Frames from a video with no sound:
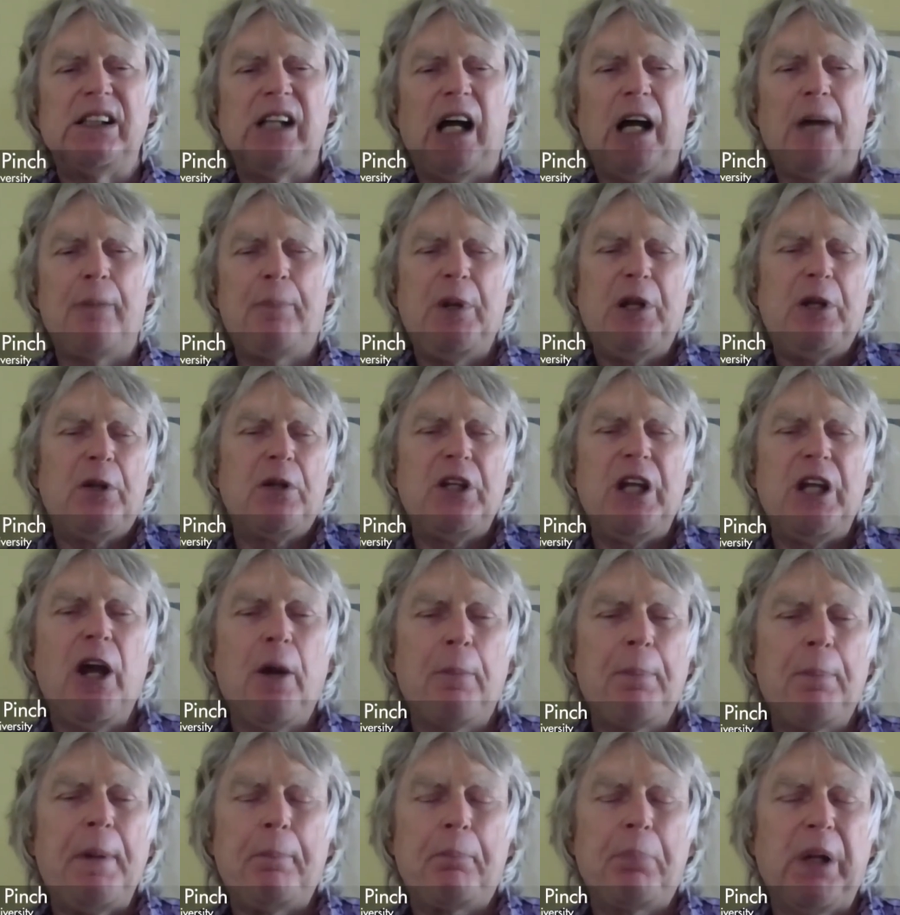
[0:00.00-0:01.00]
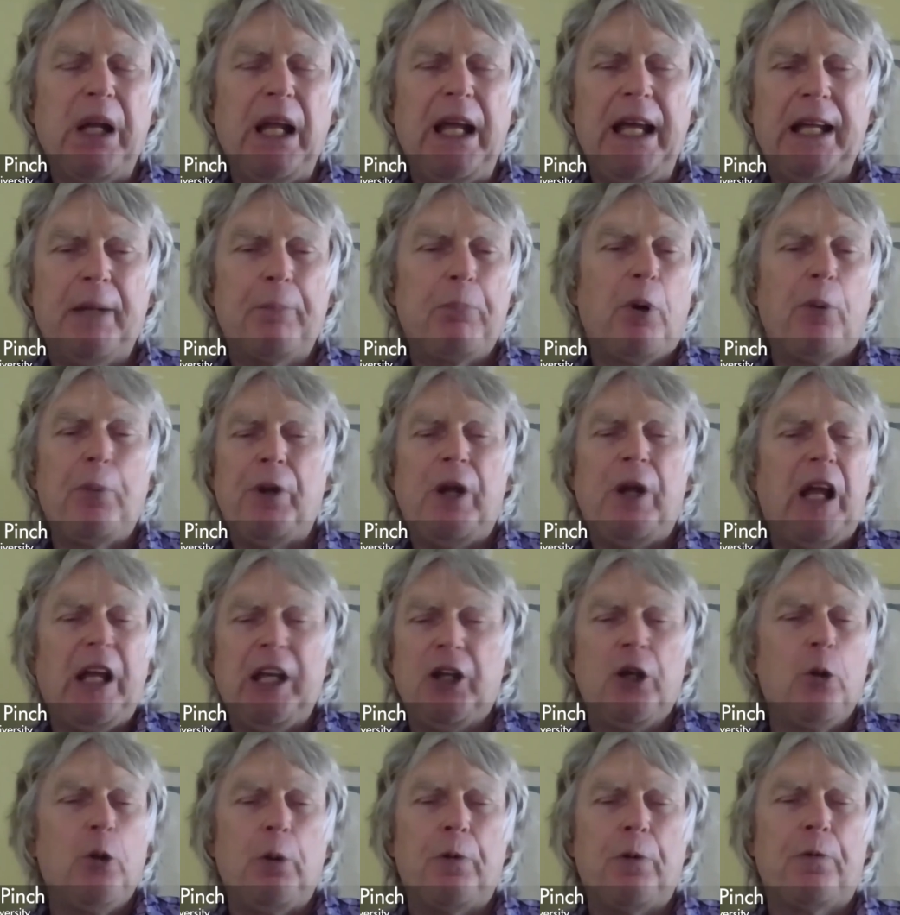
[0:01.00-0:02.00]
I've been yeah, I've been playing probably like
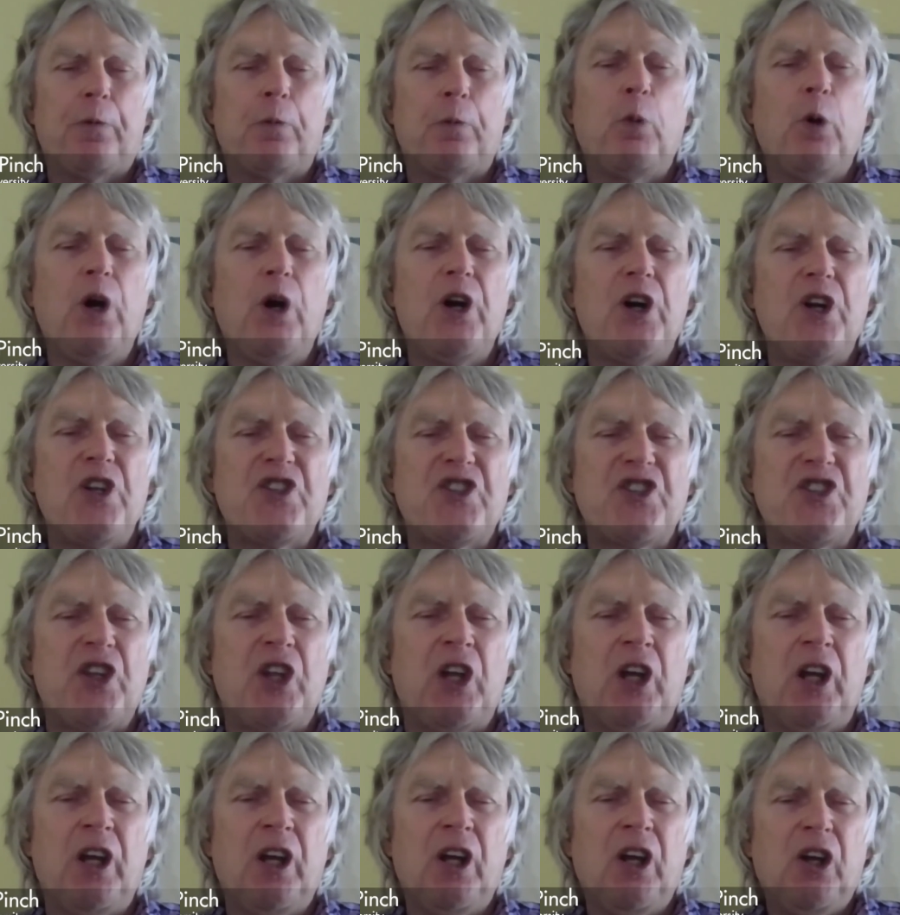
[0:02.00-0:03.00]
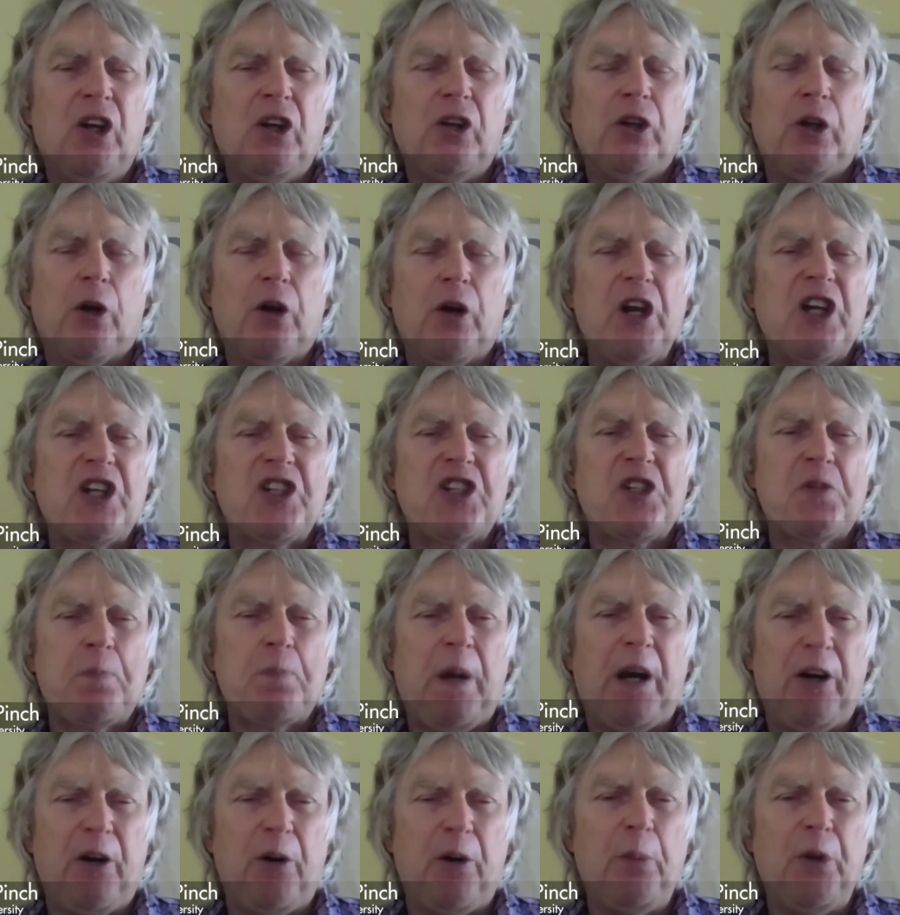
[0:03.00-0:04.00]
you with words that you know,
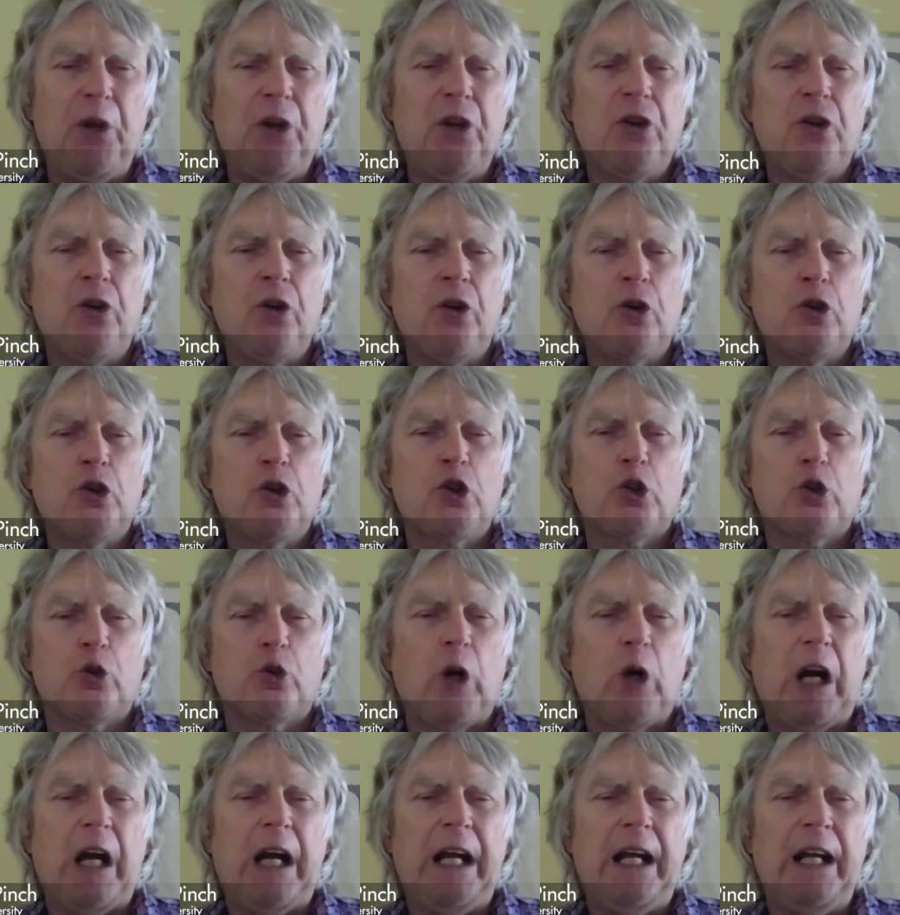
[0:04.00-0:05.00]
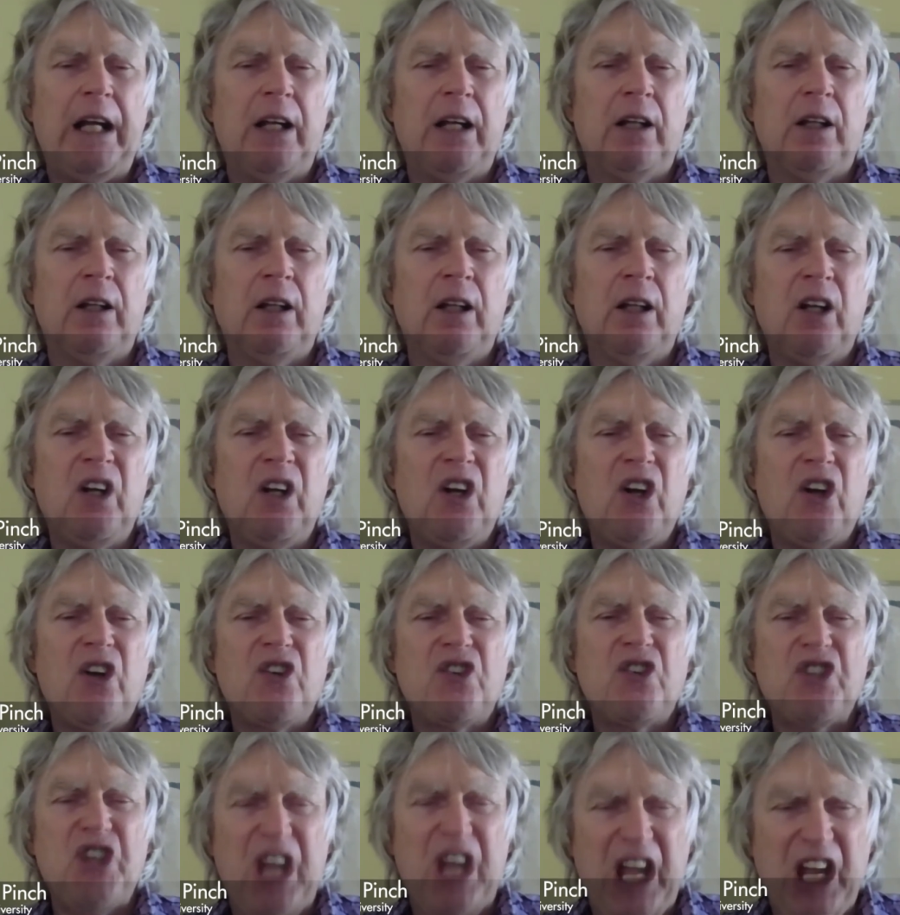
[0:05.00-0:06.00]
experiment, trial,
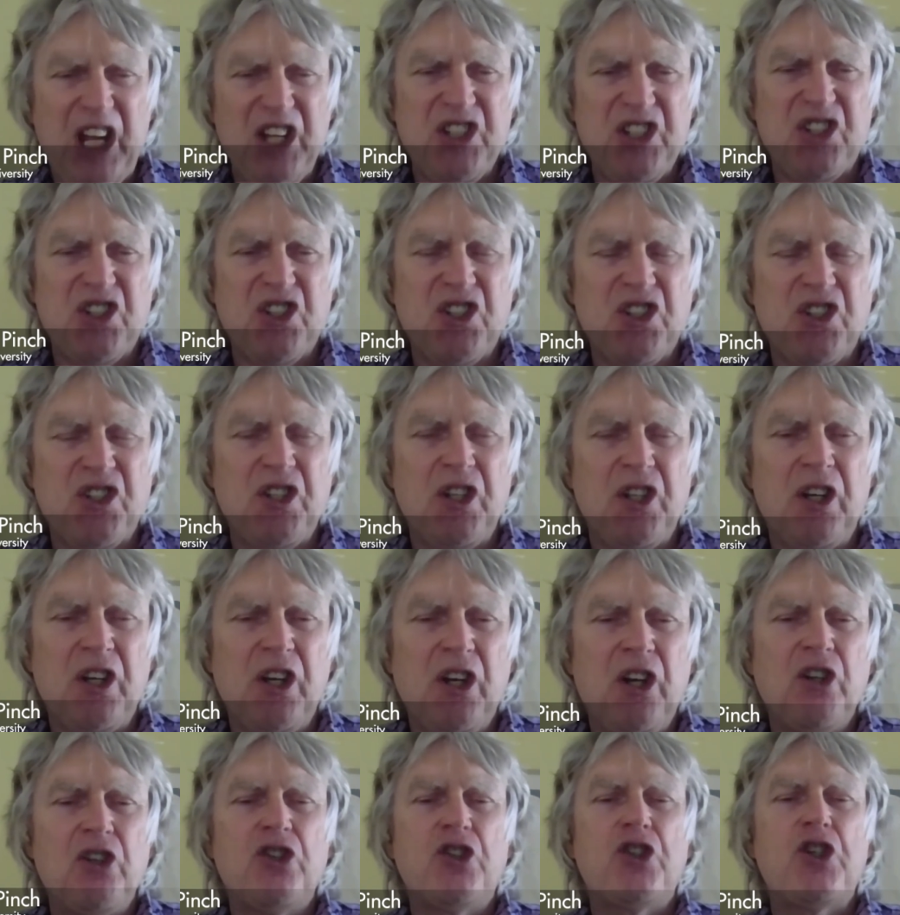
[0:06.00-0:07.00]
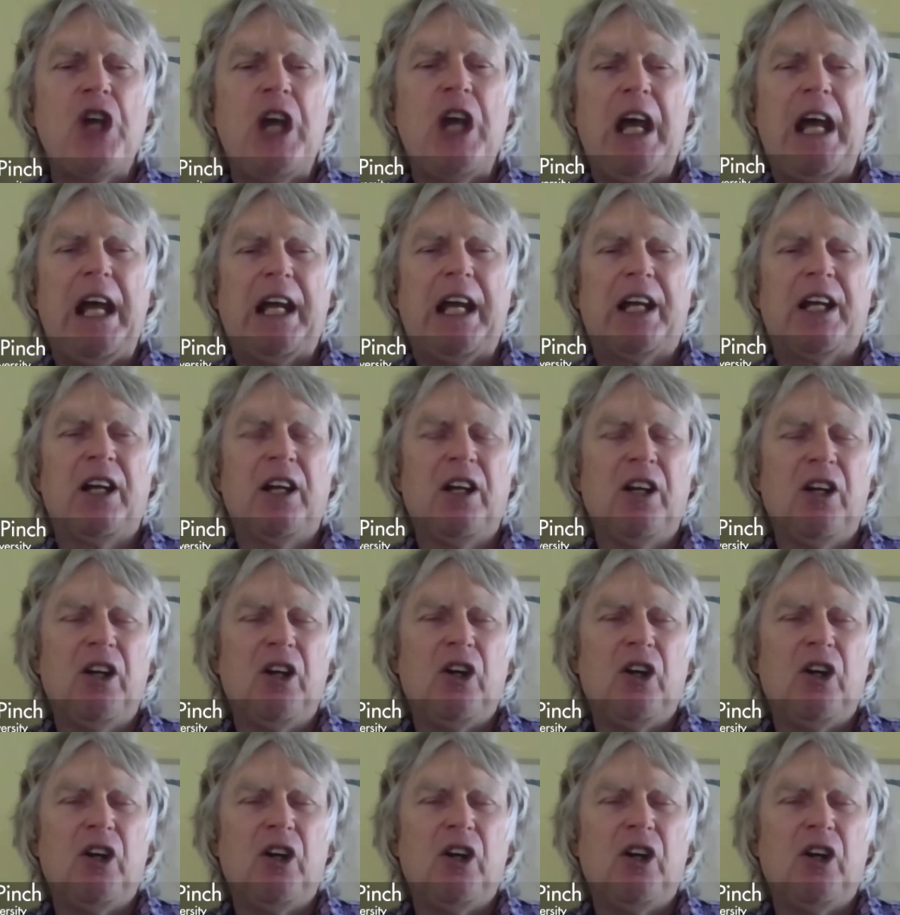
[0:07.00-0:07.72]
test, check.